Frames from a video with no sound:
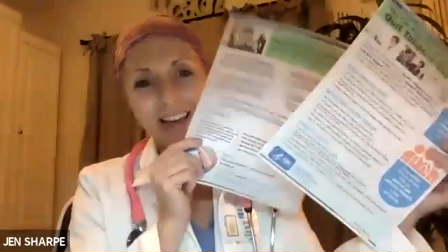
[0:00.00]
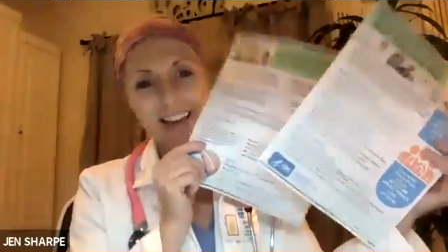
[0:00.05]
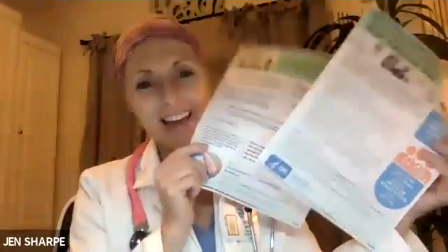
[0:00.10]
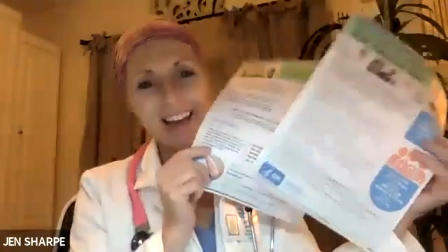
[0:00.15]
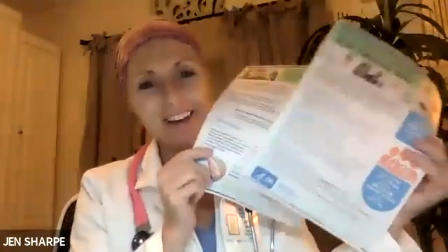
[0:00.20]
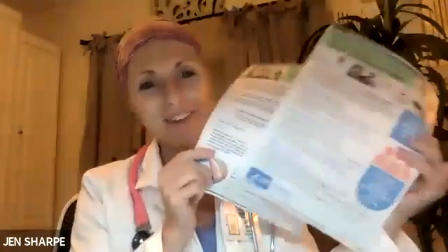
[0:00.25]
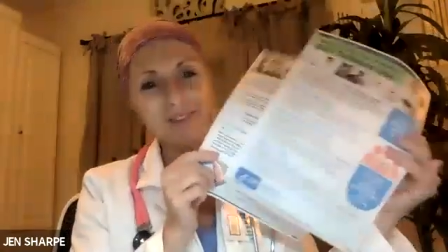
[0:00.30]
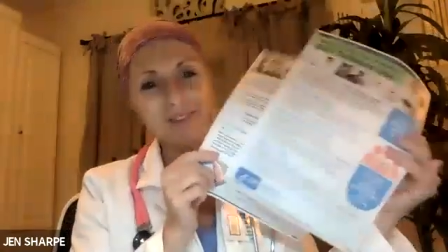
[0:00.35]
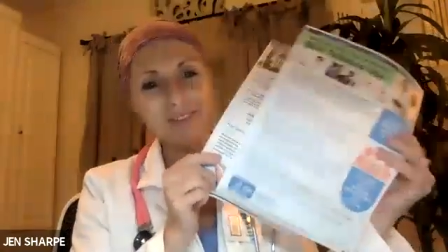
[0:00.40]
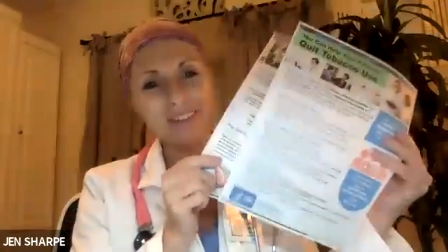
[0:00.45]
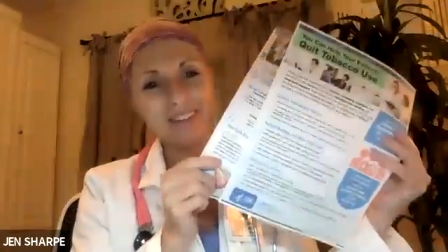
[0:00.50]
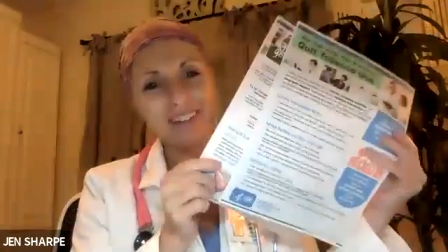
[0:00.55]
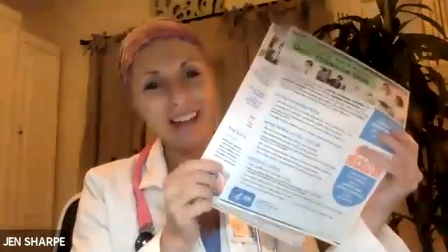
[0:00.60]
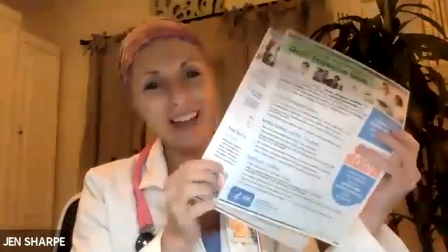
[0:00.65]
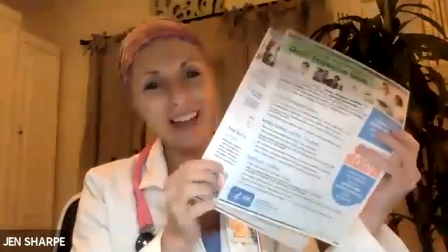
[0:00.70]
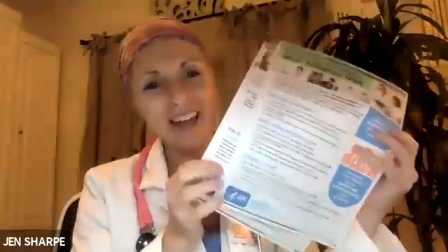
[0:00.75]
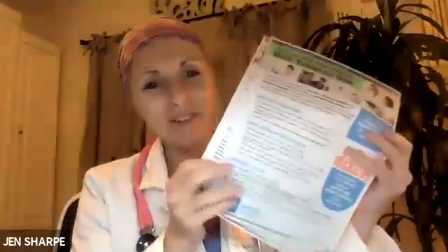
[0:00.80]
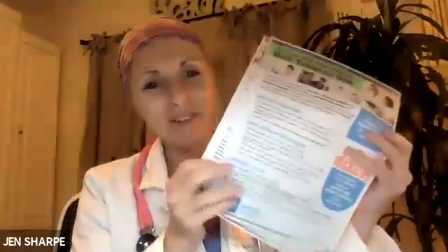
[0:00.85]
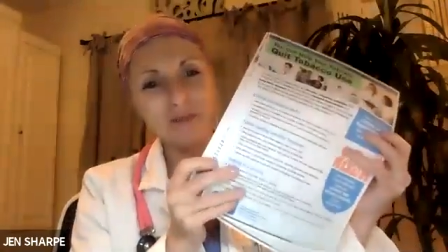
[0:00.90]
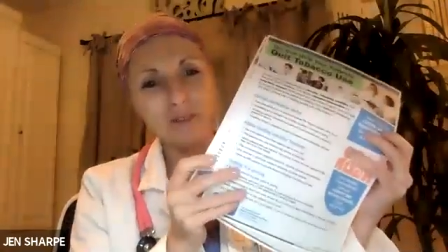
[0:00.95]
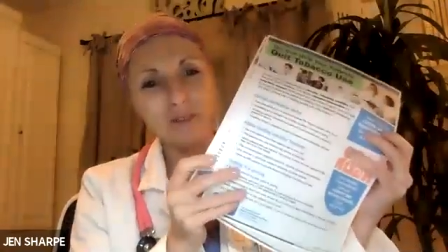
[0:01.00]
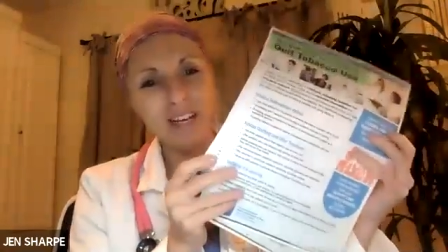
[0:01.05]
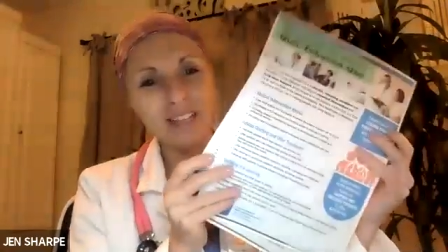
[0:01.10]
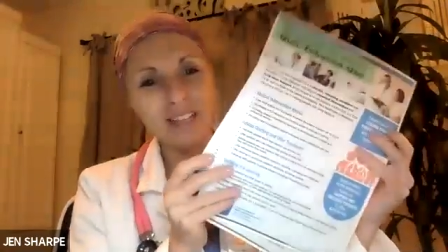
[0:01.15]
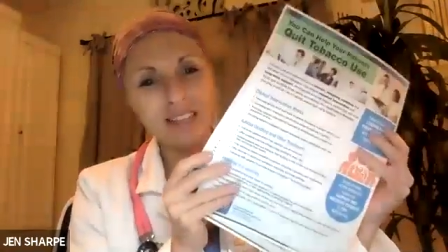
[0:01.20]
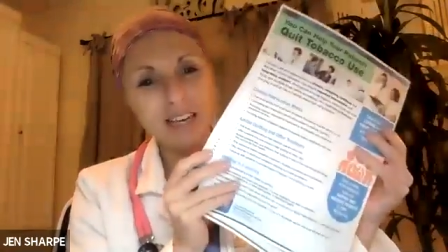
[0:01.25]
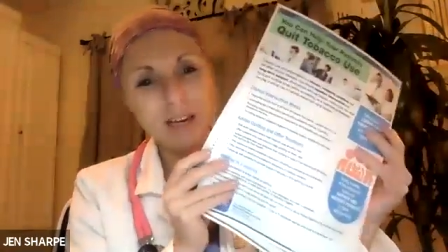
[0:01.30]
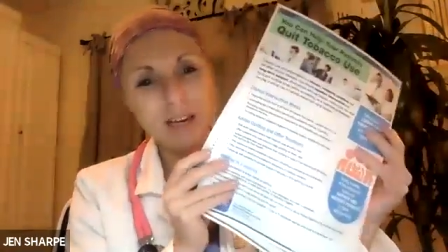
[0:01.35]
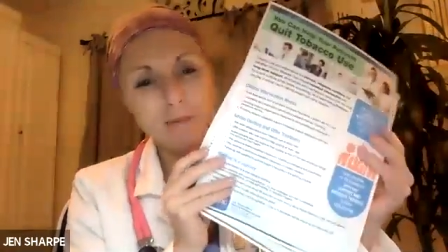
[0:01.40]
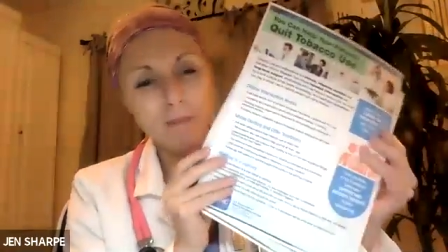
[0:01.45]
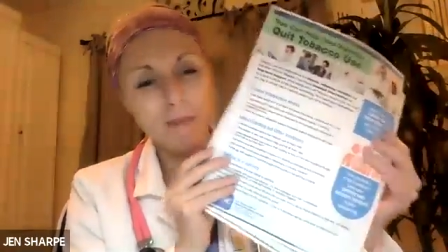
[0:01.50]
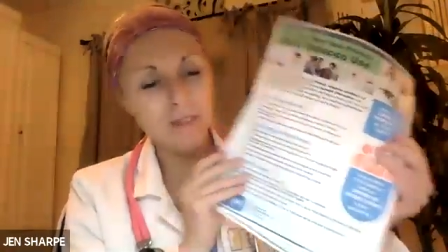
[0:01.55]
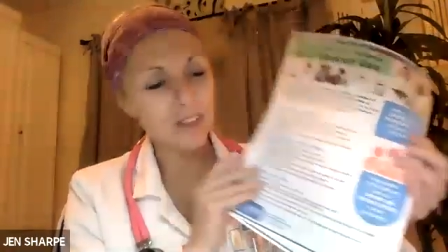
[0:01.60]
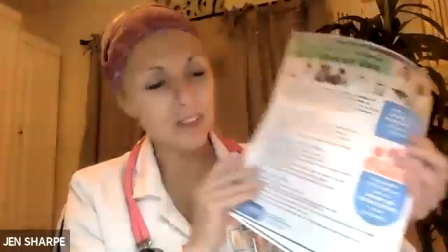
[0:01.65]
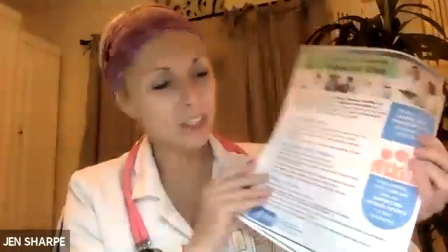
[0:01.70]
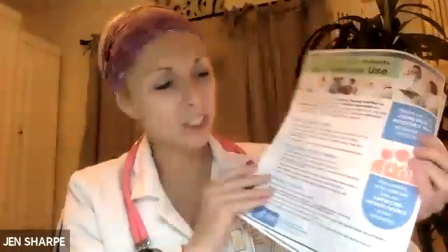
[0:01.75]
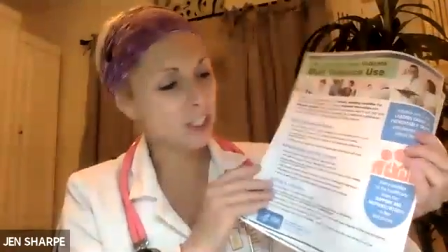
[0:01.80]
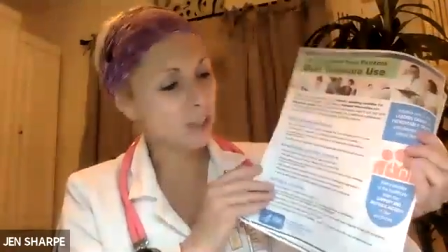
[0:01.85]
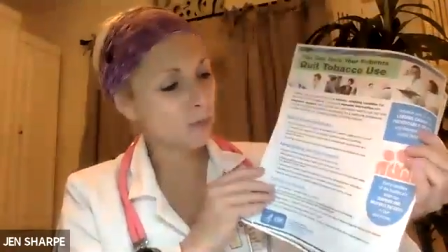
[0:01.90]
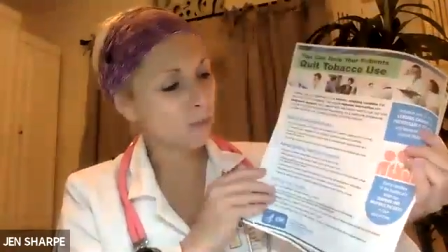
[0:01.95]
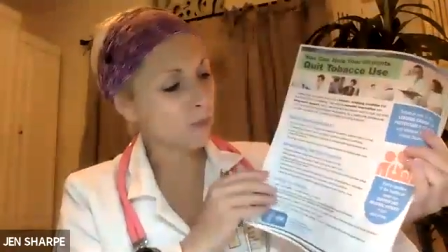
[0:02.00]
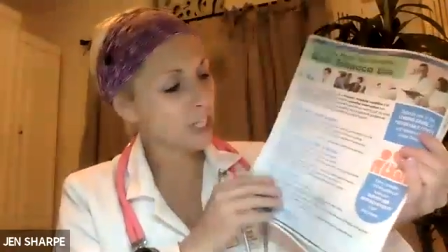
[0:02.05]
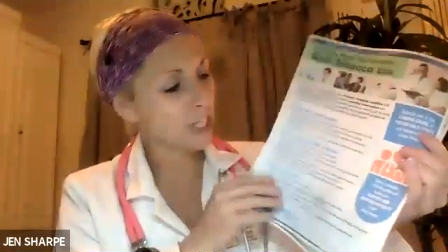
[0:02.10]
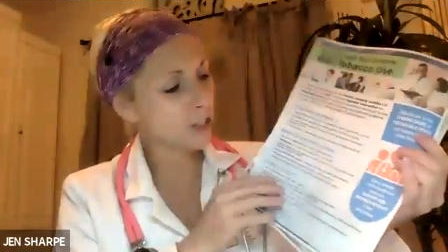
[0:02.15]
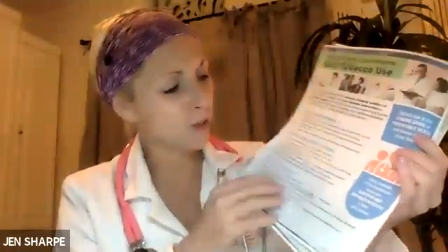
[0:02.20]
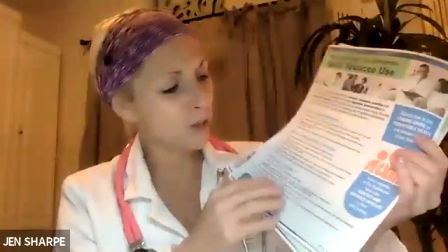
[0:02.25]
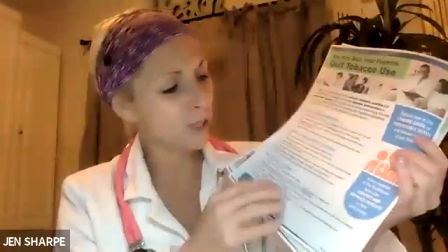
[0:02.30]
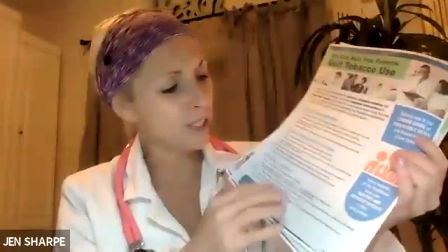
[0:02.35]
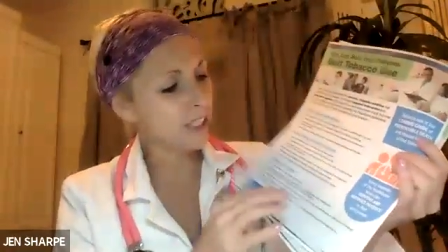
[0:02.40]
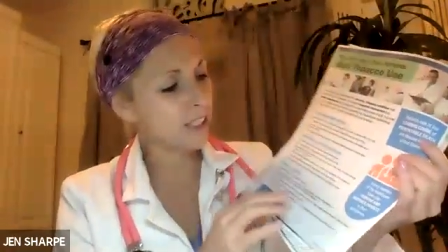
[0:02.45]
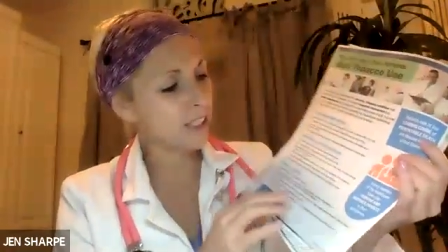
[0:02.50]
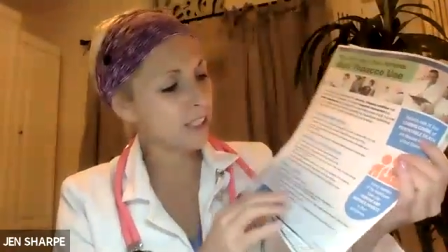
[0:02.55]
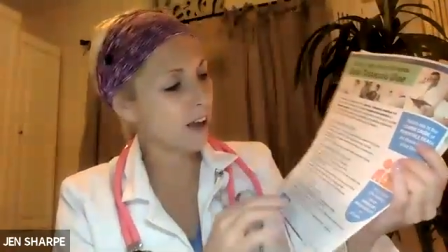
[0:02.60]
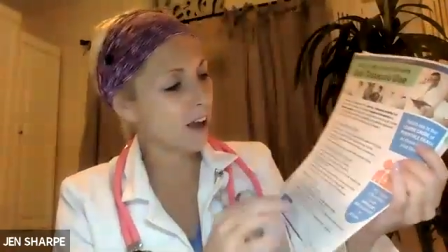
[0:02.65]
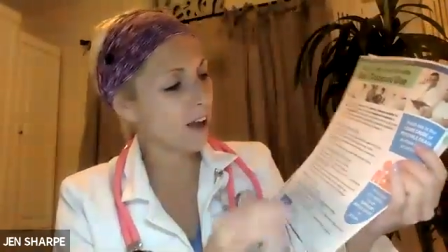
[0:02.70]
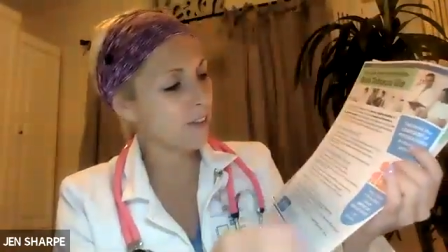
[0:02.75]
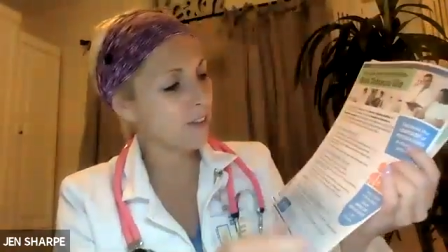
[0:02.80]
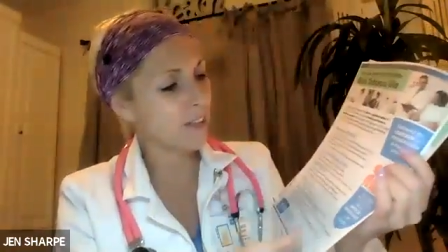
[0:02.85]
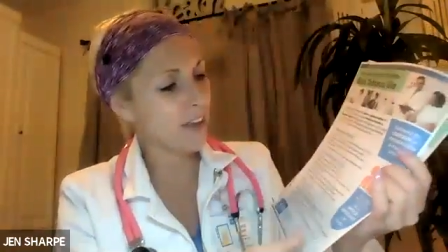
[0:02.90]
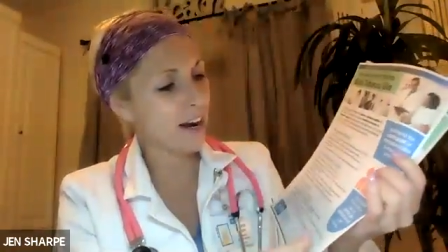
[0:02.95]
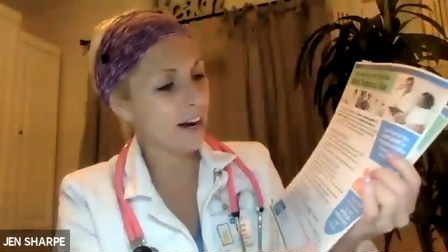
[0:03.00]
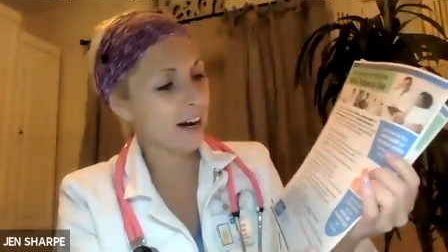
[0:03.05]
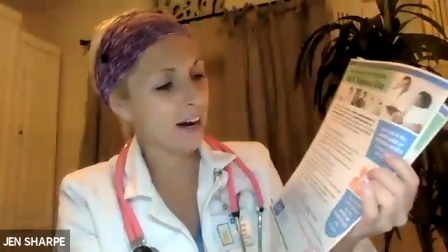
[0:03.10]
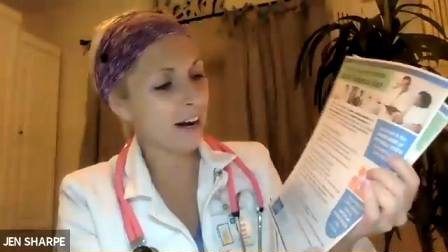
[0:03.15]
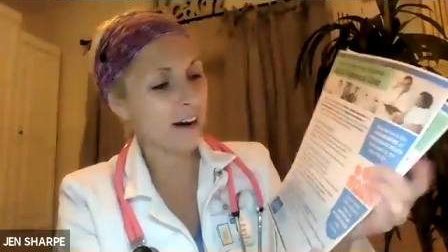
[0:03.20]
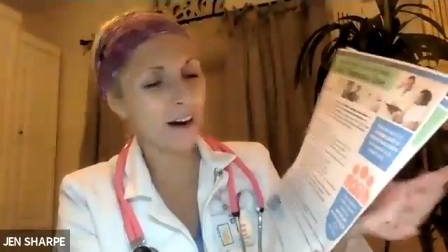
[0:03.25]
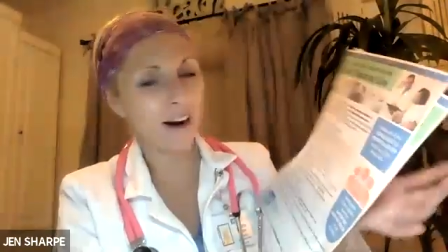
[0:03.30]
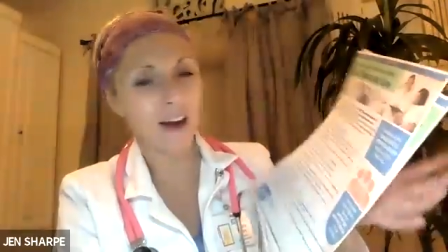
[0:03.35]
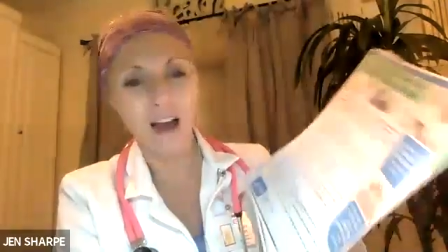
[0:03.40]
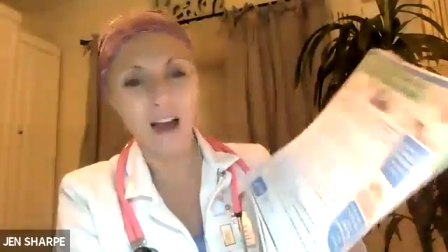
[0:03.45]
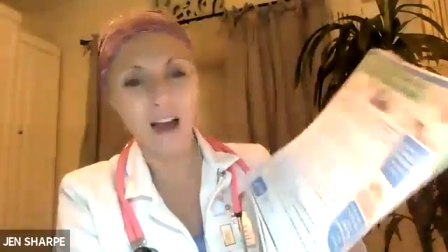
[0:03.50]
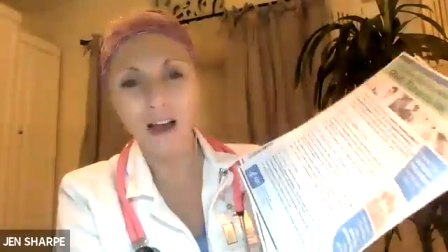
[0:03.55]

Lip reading: And read them. And there's some resources on there.